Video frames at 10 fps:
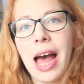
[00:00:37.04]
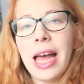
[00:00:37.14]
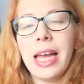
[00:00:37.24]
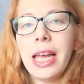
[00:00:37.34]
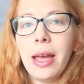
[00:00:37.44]

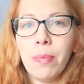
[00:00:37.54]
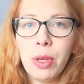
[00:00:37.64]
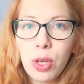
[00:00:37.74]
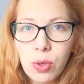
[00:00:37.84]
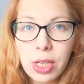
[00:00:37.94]
I
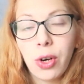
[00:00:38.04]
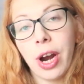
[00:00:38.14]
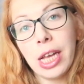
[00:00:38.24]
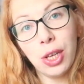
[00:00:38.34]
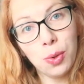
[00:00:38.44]

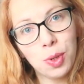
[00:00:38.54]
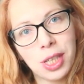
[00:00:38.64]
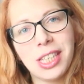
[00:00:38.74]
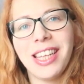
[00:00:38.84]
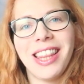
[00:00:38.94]

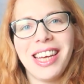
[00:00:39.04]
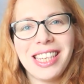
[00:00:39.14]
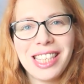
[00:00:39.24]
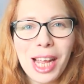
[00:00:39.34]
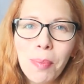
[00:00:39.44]
used the
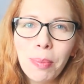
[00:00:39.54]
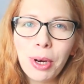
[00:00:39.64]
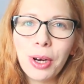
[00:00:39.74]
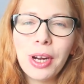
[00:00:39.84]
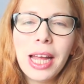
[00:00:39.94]

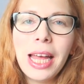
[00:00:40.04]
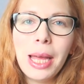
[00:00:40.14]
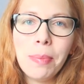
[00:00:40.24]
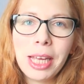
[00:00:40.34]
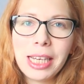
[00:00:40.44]
December
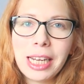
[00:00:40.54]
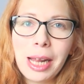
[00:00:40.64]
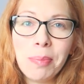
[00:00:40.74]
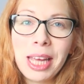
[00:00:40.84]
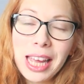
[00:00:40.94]
Hip Kit
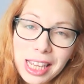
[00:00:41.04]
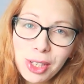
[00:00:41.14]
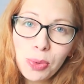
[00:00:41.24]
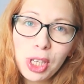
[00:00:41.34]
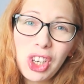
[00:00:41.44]
Club
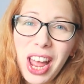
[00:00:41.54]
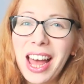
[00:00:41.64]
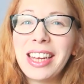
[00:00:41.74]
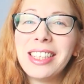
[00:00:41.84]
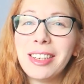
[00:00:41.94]
kits, which
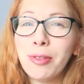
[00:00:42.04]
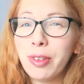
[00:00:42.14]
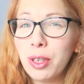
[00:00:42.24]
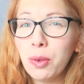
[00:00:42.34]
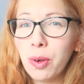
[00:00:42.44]
had a
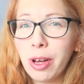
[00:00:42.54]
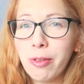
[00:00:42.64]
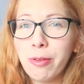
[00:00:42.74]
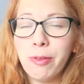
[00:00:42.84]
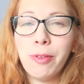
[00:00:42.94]
few
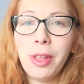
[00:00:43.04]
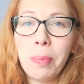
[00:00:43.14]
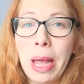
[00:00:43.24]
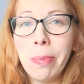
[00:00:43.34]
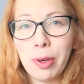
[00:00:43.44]
of
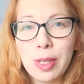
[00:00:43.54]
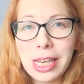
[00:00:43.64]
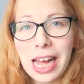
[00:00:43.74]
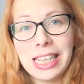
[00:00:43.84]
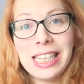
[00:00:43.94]
the papers
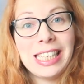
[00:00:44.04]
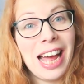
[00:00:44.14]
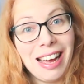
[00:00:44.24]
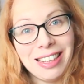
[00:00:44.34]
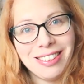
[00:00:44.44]
that I
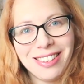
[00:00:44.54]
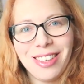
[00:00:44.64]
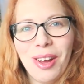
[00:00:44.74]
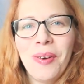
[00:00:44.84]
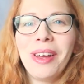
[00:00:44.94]
designed,
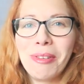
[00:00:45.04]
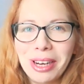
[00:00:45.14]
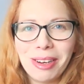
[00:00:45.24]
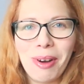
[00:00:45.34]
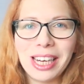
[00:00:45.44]
so I
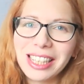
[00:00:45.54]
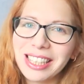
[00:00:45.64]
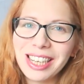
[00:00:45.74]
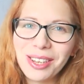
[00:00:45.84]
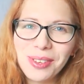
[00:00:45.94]
really
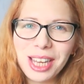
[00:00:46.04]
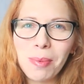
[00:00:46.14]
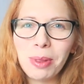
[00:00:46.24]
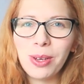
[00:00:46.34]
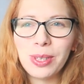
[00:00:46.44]
wanted to use
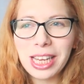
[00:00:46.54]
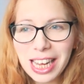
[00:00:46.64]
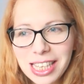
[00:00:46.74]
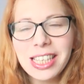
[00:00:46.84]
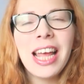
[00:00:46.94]
up those
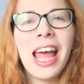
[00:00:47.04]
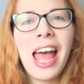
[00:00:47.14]
kits.